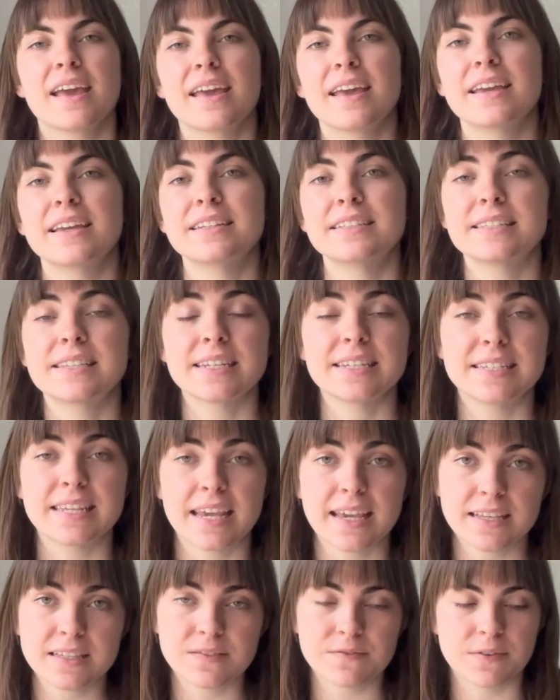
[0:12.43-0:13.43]
In
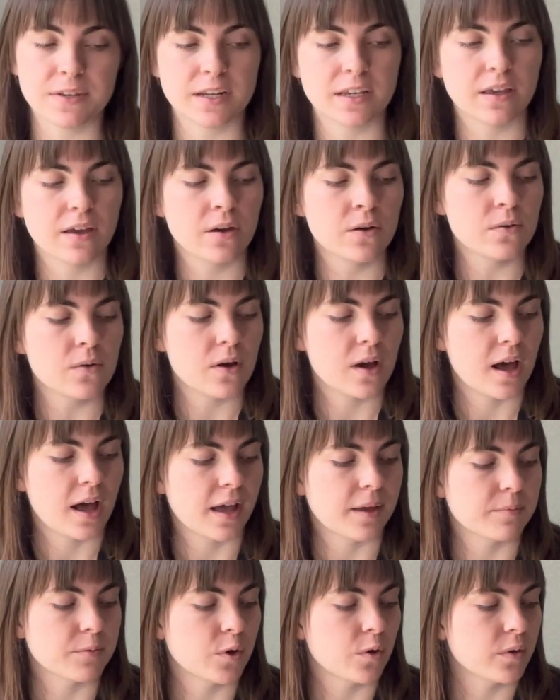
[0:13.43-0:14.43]
today's video,
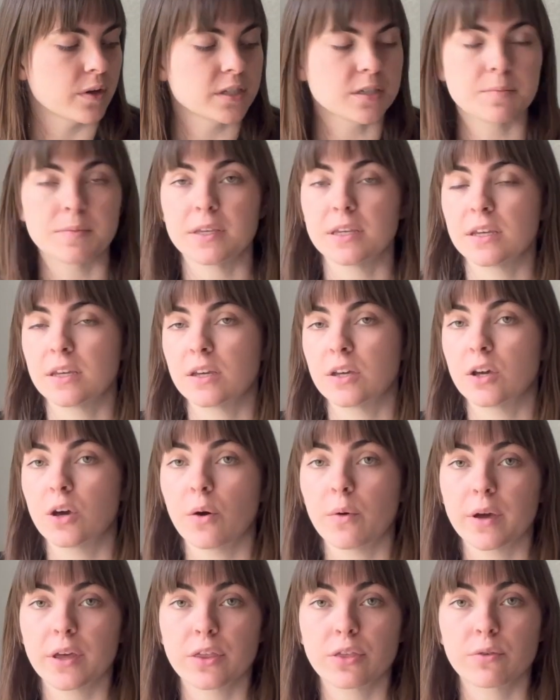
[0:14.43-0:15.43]
I'm going to be
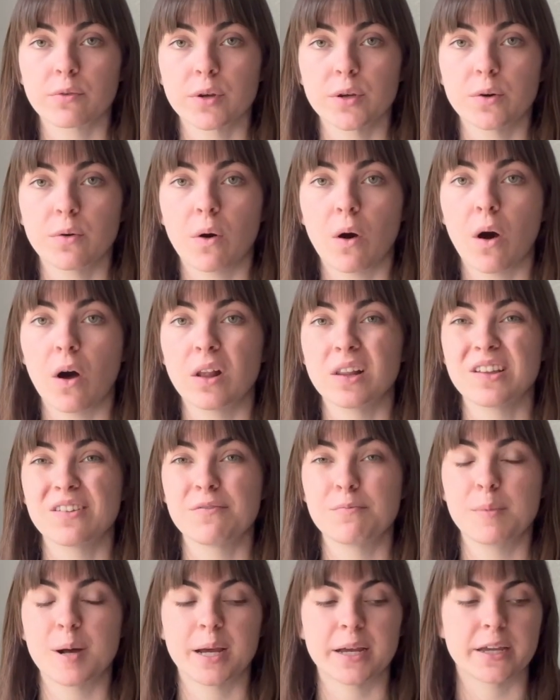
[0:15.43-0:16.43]
going through all
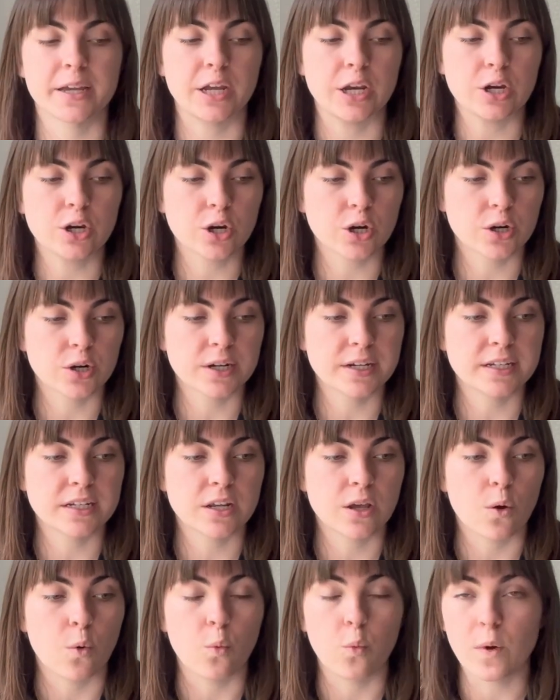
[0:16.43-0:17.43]
of my current
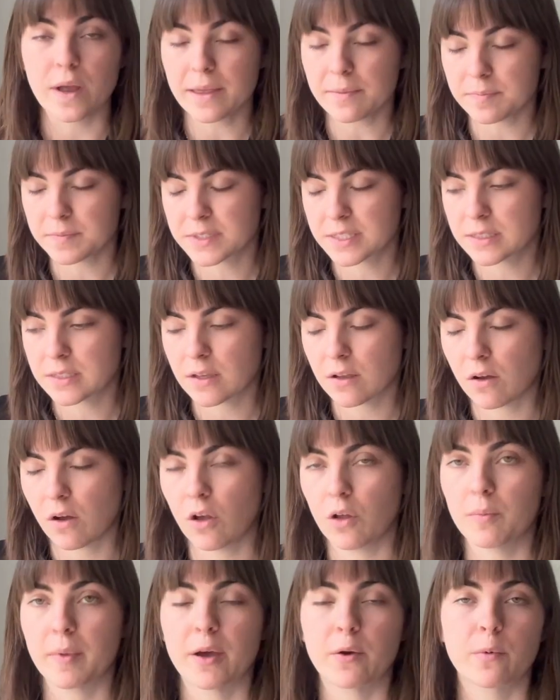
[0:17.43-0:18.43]
WIPs,
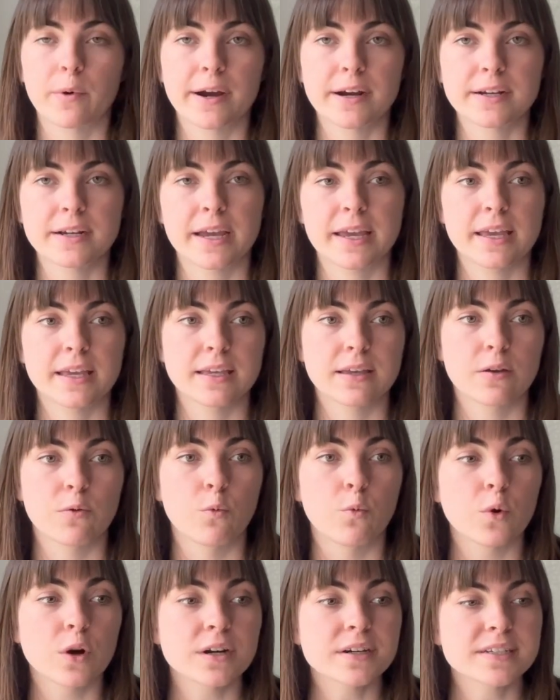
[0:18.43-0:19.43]
all my
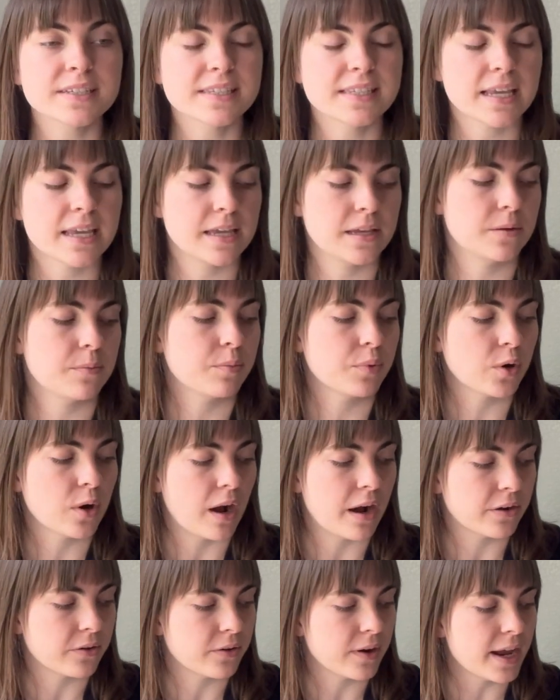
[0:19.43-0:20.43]
works in
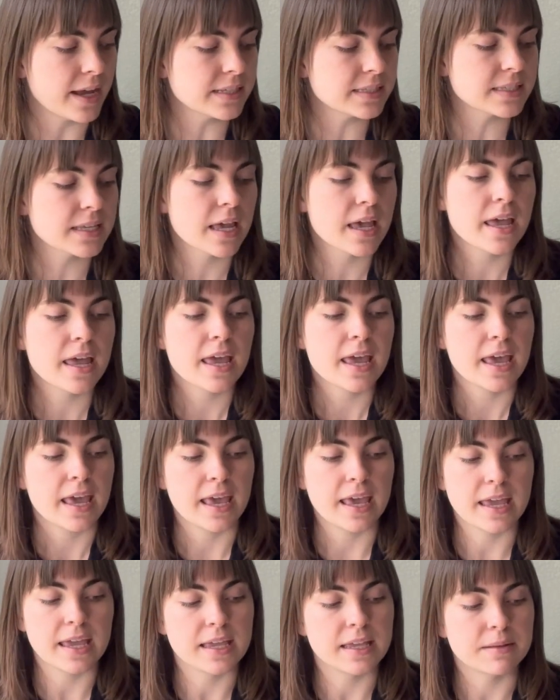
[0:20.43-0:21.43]
progress
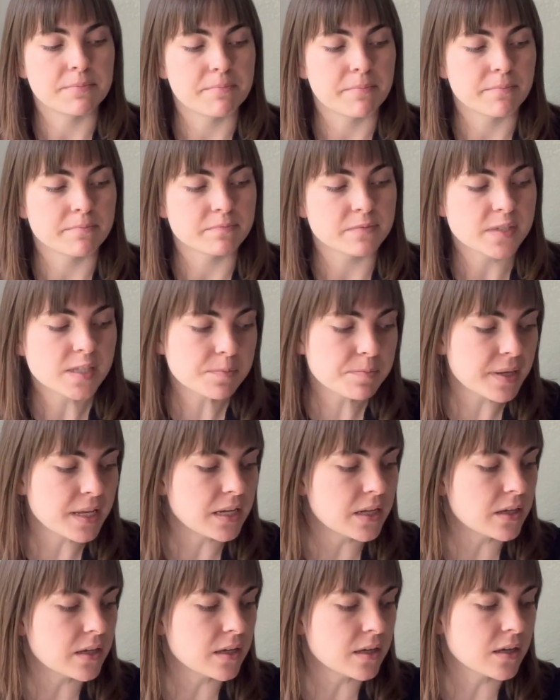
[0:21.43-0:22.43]
in
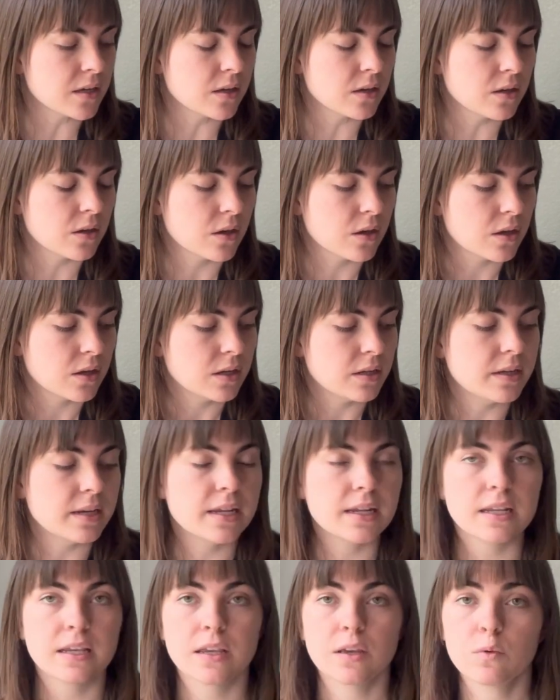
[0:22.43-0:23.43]
spinning,
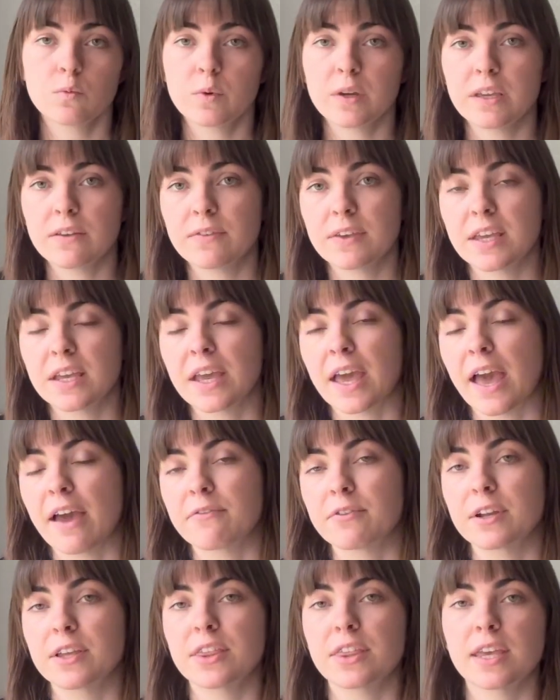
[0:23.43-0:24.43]
knitting, weaving,
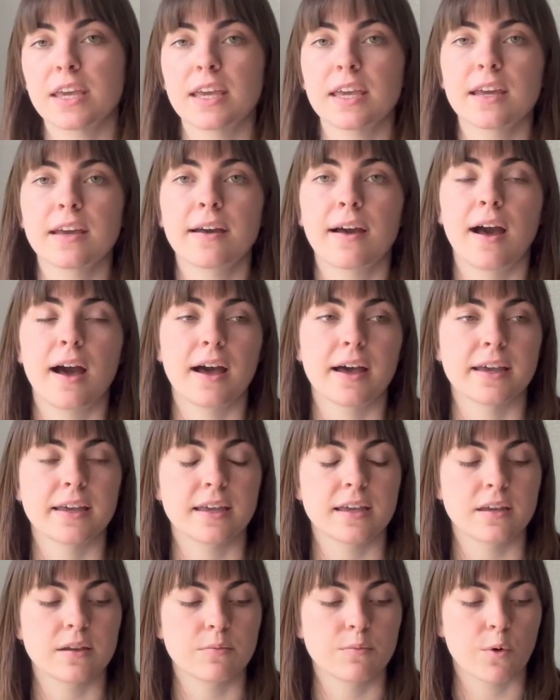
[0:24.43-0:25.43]
everything I
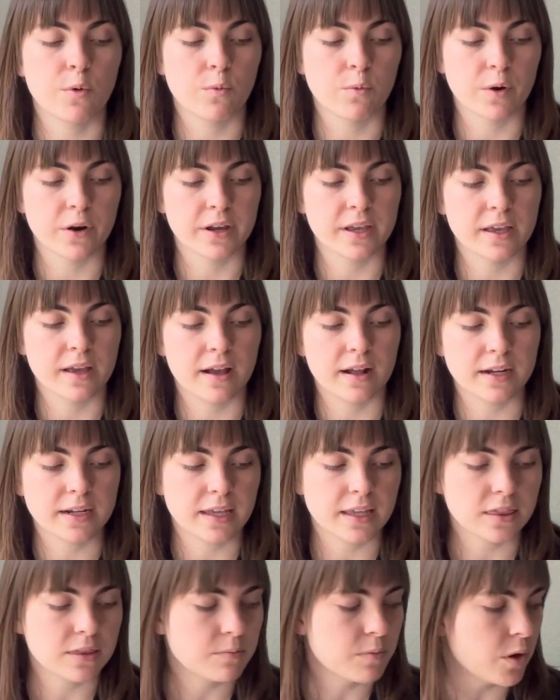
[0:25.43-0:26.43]
am working on
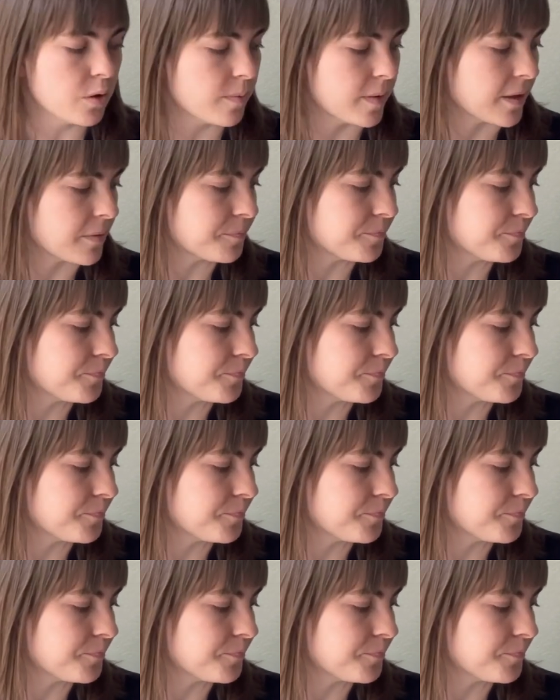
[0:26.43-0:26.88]
at the moment.